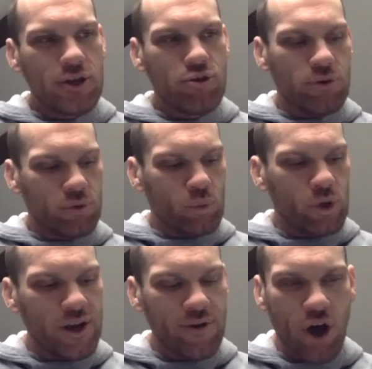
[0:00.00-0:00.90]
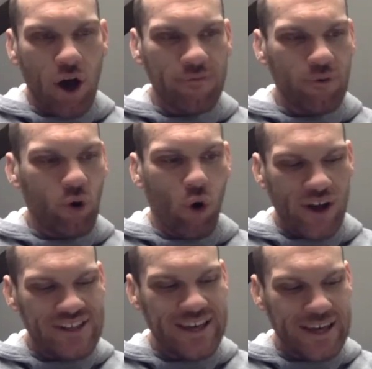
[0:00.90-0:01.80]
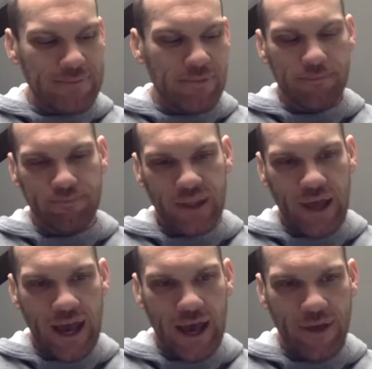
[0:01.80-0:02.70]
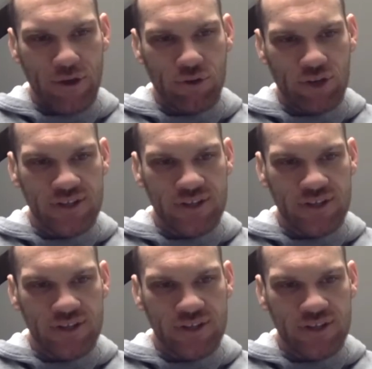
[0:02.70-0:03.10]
you were weary of, or a team that you